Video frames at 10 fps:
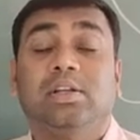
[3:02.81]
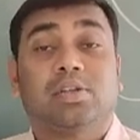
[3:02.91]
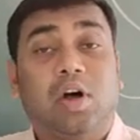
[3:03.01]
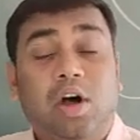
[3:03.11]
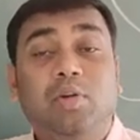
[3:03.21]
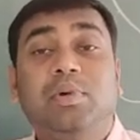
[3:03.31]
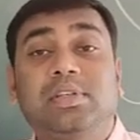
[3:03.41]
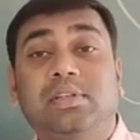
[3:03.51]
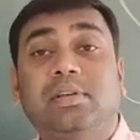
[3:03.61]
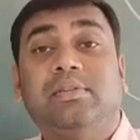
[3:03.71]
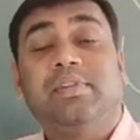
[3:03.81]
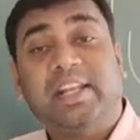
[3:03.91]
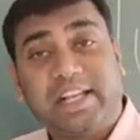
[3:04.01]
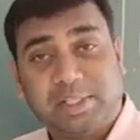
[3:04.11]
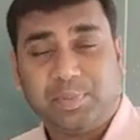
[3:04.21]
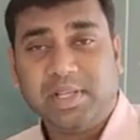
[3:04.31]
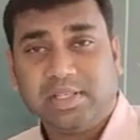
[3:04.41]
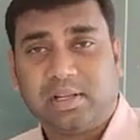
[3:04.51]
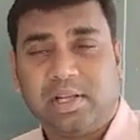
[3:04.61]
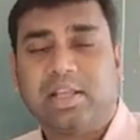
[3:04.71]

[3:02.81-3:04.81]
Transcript: so how much we are expensing,